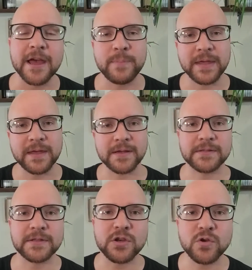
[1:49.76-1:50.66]
because
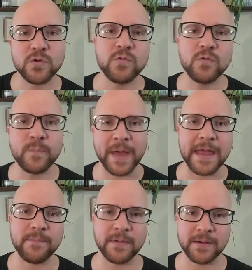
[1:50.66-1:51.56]
the new
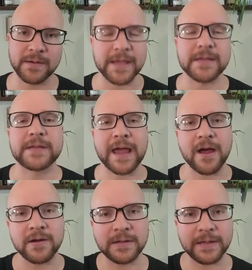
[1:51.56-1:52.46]
payment is
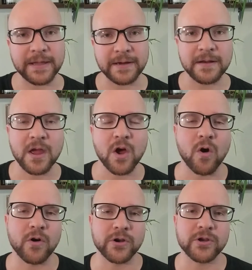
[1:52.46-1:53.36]
calculated
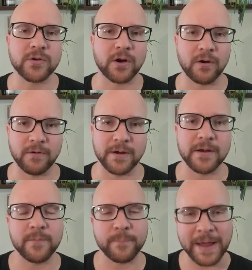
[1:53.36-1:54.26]
on your current
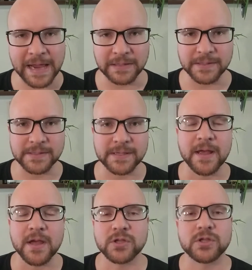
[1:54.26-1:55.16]
balance.
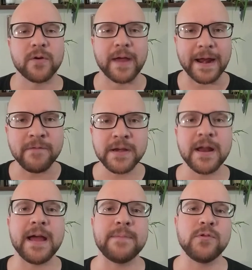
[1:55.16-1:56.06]
So every
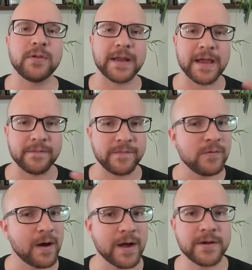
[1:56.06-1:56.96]
time you can add a few
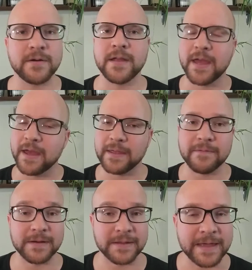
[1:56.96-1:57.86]
hundred,
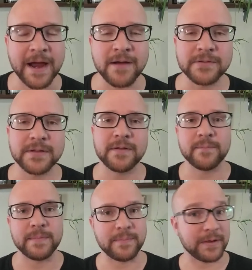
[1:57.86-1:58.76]
even 1,000,
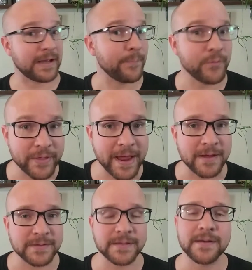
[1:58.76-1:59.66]
maybe a couple
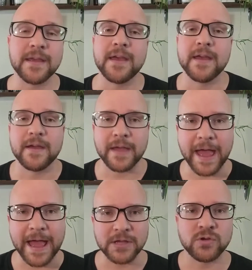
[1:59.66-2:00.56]
thousand,
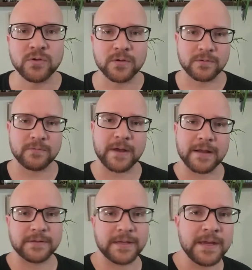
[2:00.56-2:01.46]
as you go throughout
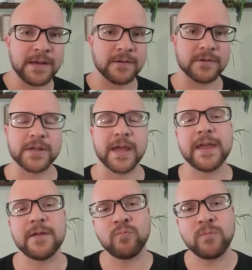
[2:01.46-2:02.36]
the years,
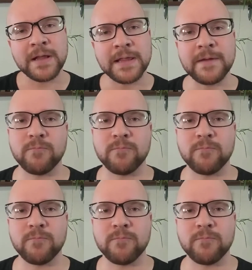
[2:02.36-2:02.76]
it really